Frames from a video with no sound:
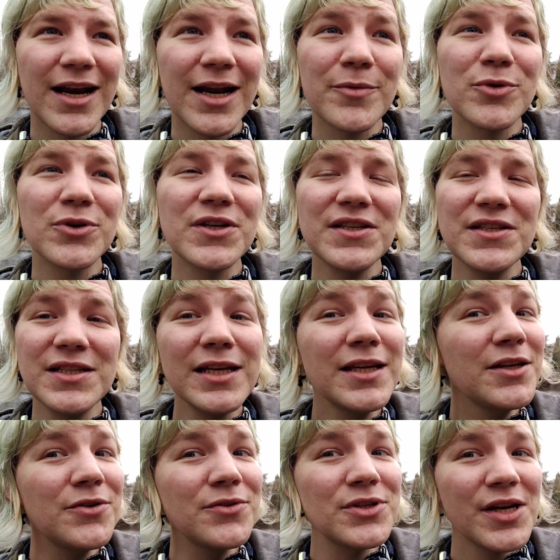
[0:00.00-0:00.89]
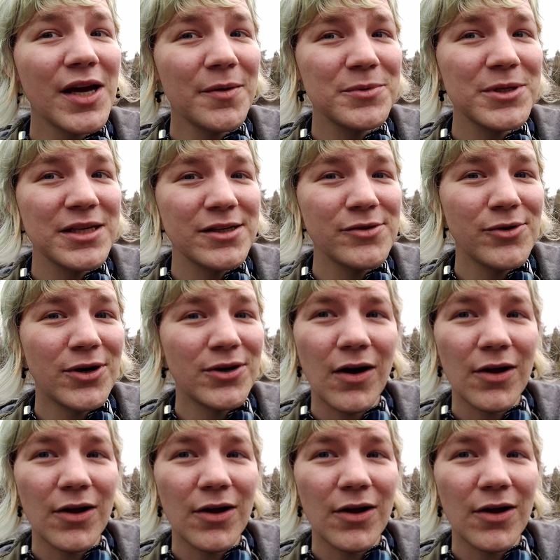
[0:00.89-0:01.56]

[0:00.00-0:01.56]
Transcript: And I will continue to update you all